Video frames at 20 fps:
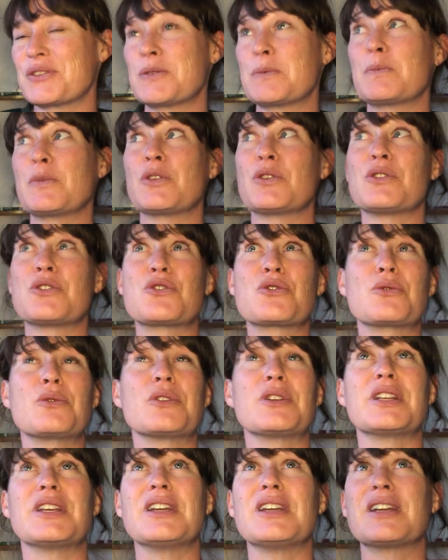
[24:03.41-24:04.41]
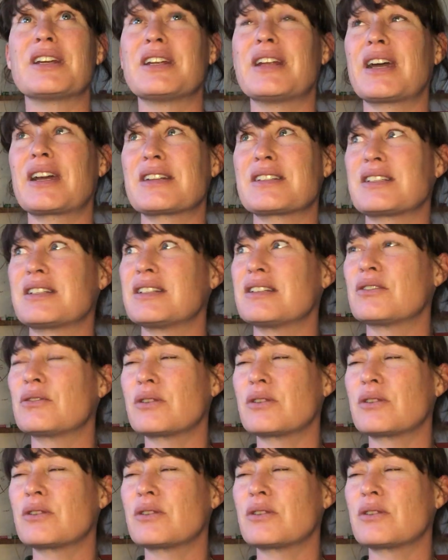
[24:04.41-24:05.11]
spiritually connected,